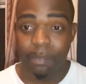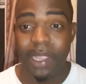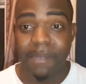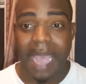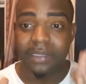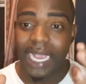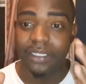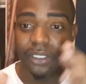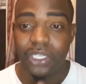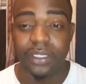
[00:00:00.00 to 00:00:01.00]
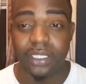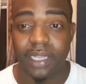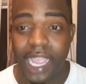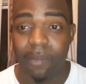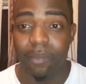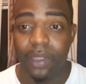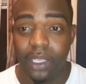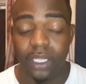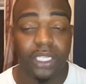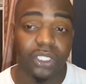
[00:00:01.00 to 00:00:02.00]
Be baptized in Jesus' name.
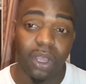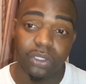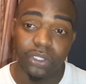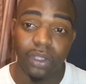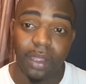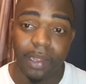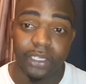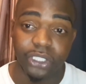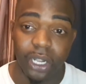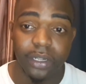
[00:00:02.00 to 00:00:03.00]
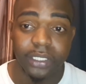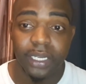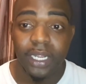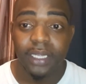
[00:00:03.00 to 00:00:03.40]
Just go to a church